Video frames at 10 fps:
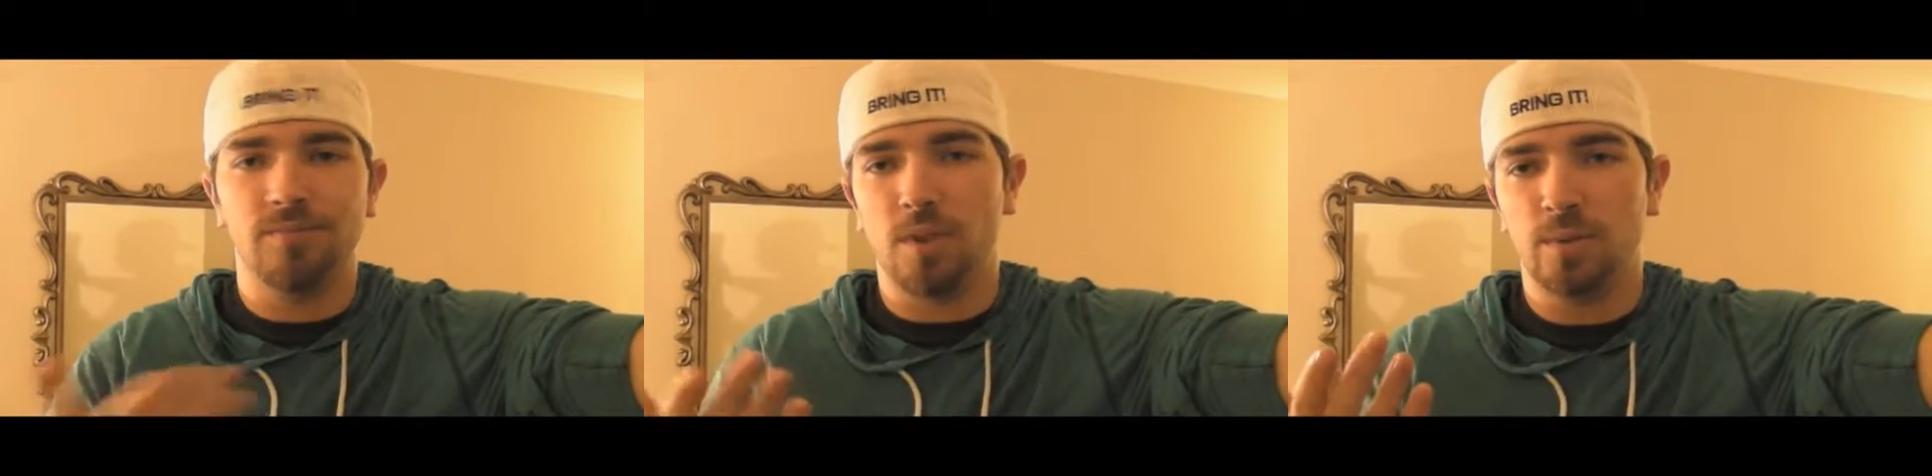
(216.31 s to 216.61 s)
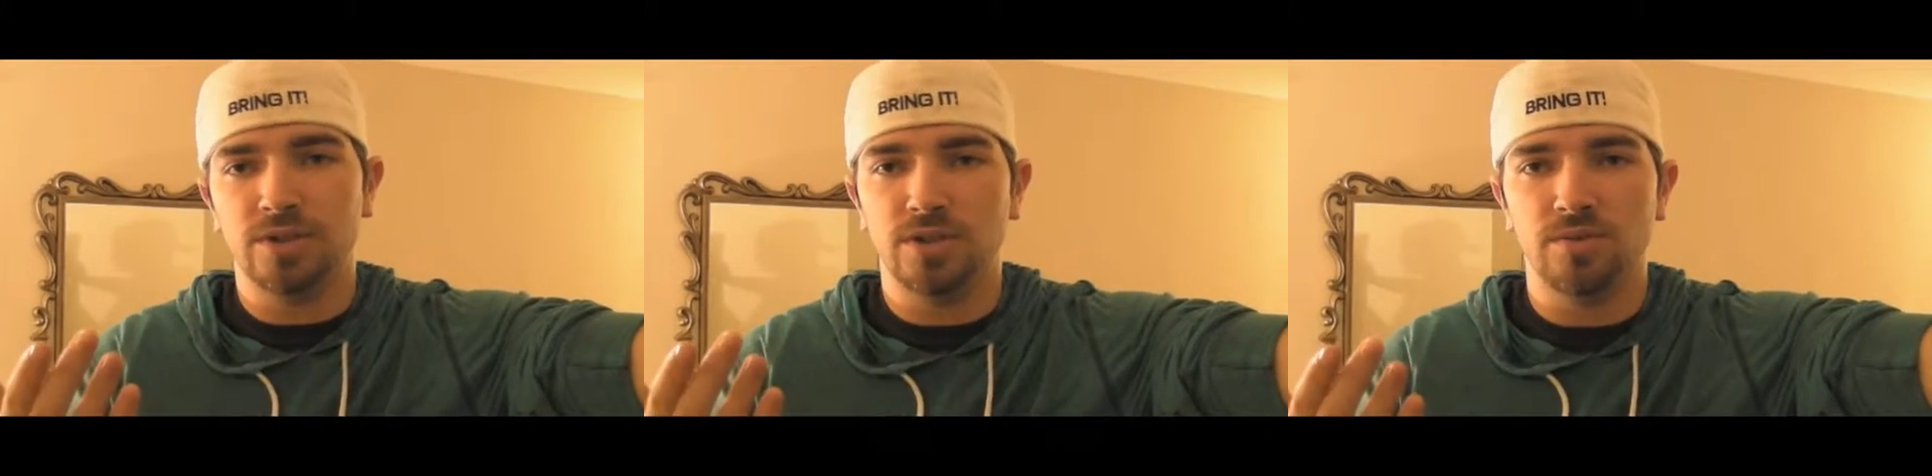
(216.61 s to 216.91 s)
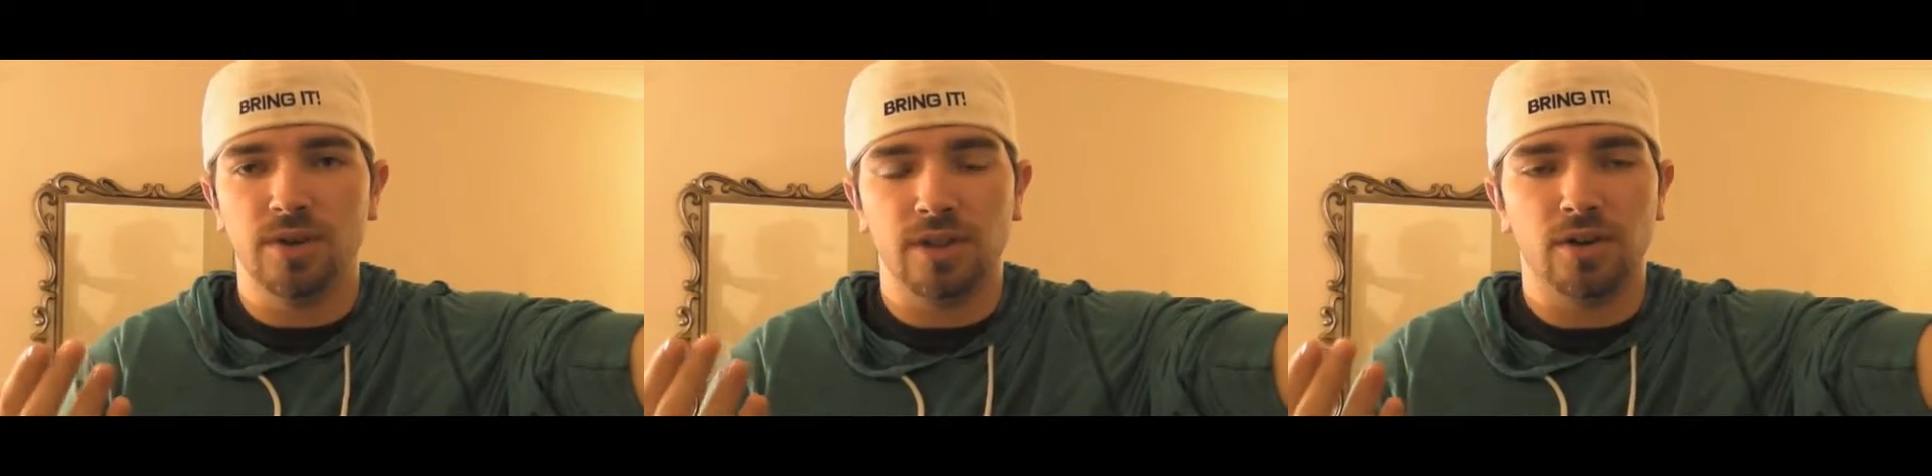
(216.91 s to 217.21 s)
which you
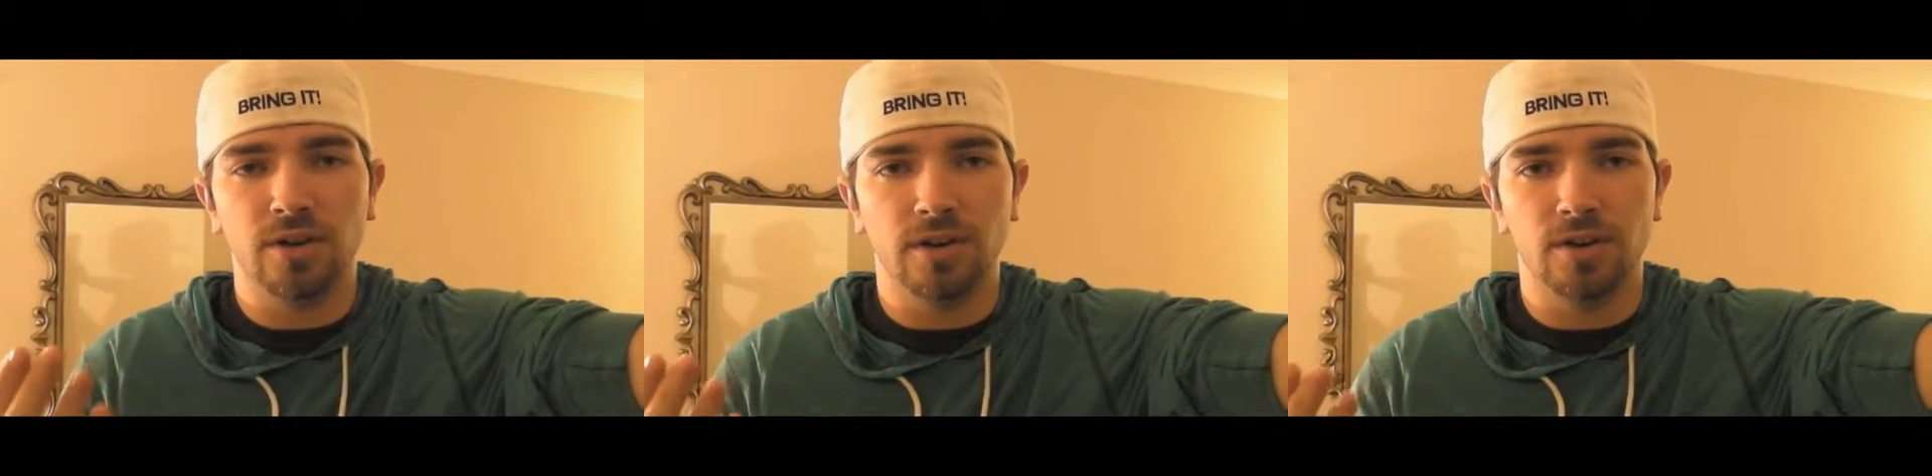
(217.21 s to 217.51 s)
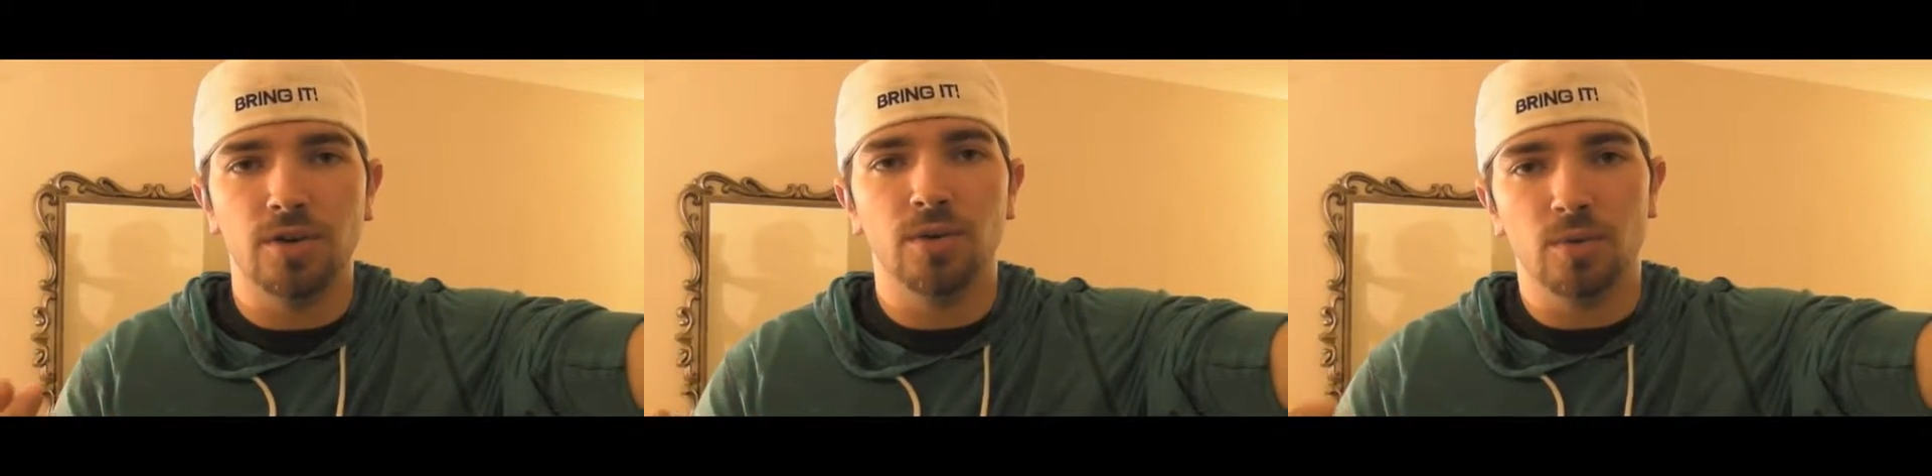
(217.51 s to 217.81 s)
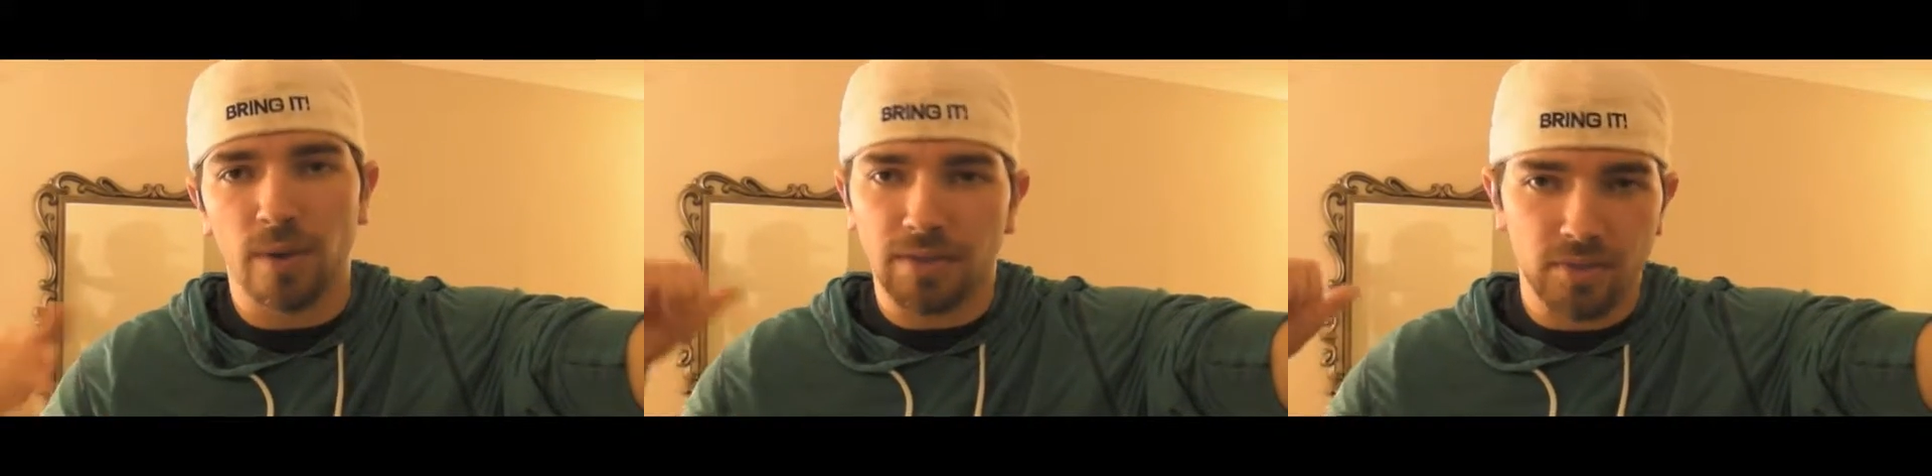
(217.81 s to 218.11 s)
really couldn't do
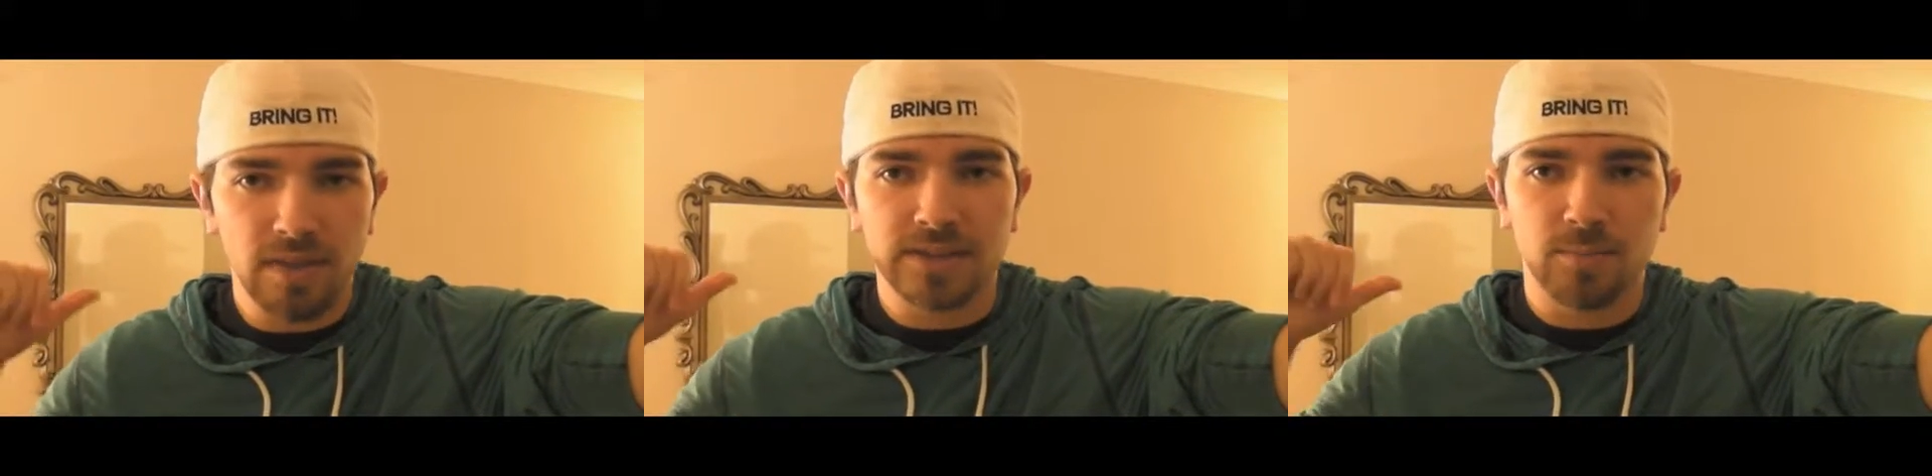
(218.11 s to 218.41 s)
with this